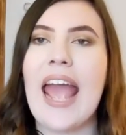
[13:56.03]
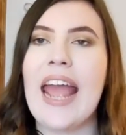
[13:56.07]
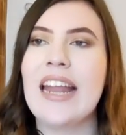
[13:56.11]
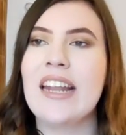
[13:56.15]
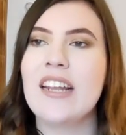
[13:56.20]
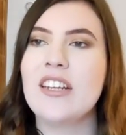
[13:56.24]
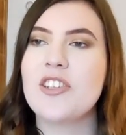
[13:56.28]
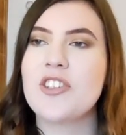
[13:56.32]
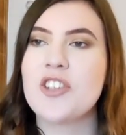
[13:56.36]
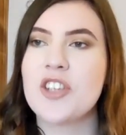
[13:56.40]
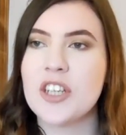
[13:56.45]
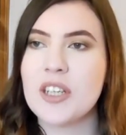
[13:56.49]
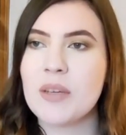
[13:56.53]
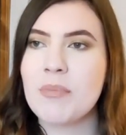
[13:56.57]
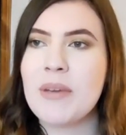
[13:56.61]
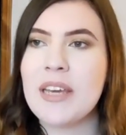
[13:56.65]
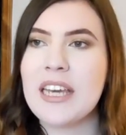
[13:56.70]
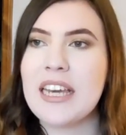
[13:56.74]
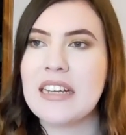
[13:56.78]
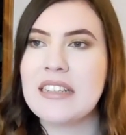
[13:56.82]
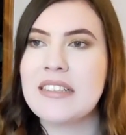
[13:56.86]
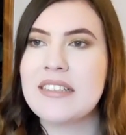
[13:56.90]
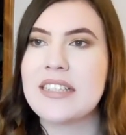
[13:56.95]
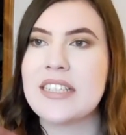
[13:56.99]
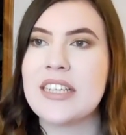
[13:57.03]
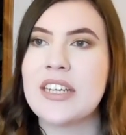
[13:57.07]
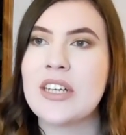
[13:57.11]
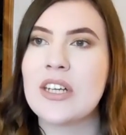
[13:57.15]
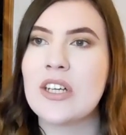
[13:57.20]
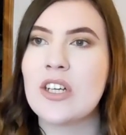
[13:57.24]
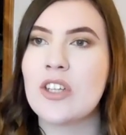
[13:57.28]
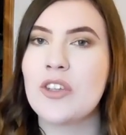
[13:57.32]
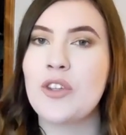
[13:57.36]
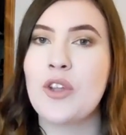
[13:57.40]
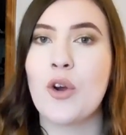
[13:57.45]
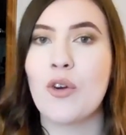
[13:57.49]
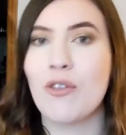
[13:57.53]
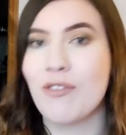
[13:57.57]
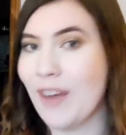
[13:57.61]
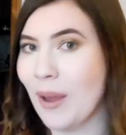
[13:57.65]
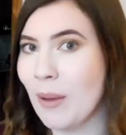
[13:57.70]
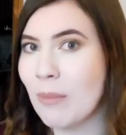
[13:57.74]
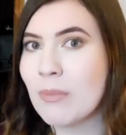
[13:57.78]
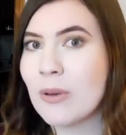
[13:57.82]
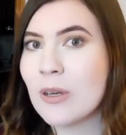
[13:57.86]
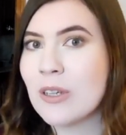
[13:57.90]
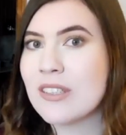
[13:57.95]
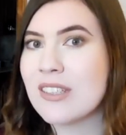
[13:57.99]
and it took me until
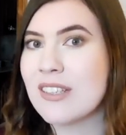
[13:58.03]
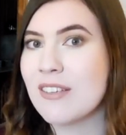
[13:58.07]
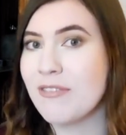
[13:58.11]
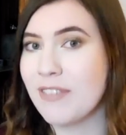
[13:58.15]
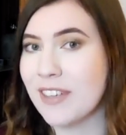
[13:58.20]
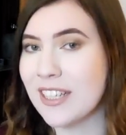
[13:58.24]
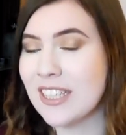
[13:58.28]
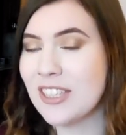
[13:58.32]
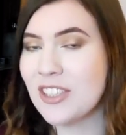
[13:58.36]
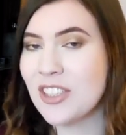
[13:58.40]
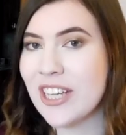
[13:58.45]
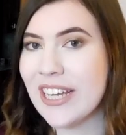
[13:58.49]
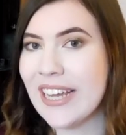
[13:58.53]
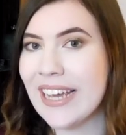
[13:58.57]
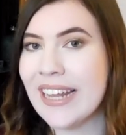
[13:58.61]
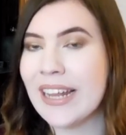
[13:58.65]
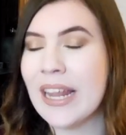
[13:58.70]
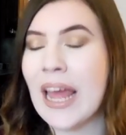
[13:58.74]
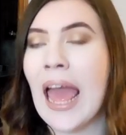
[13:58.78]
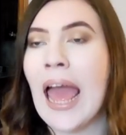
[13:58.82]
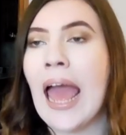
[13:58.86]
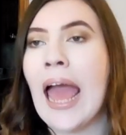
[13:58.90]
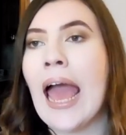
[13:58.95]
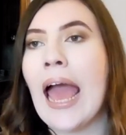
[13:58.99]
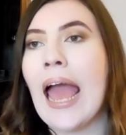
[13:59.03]
November to finish it.